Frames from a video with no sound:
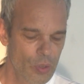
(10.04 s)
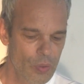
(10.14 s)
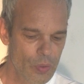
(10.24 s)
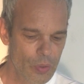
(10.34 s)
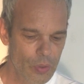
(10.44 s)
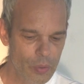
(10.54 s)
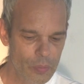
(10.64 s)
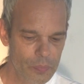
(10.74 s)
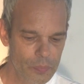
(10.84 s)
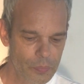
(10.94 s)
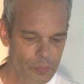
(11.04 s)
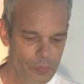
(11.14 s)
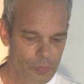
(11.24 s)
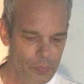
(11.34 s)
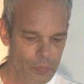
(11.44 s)
So,
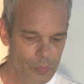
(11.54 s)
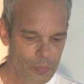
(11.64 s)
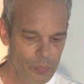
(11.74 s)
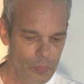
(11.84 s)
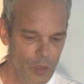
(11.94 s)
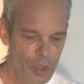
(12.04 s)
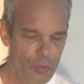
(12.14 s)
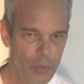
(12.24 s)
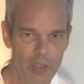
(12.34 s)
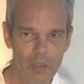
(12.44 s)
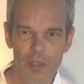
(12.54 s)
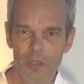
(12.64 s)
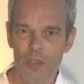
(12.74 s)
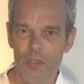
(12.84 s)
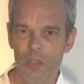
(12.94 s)
in a way,
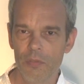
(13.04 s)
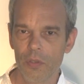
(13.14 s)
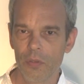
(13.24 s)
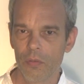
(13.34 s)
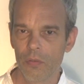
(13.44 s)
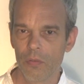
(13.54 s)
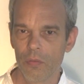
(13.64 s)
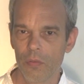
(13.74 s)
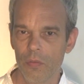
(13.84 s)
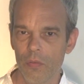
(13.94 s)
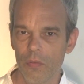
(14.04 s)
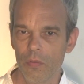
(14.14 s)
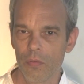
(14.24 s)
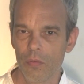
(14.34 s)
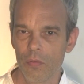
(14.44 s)
it is even
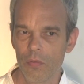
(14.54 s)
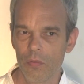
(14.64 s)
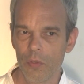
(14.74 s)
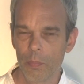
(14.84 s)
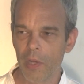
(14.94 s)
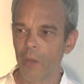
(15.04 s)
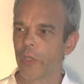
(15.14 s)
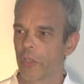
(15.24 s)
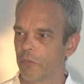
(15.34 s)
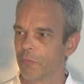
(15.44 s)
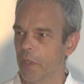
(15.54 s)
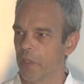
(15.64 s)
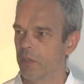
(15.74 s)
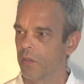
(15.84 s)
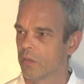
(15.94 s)
the power of
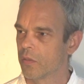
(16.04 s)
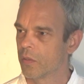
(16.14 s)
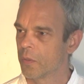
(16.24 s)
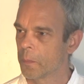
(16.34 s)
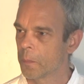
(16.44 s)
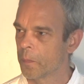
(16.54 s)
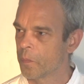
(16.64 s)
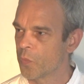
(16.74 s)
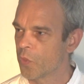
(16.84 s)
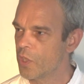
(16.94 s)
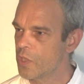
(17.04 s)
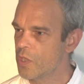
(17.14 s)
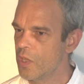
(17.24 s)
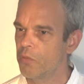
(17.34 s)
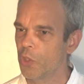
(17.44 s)
mind. It
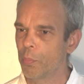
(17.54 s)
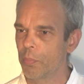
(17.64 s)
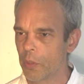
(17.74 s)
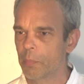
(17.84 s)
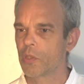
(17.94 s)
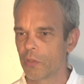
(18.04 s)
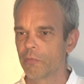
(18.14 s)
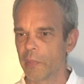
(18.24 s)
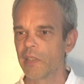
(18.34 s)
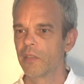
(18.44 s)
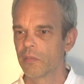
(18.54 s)
is even the purpose of mind.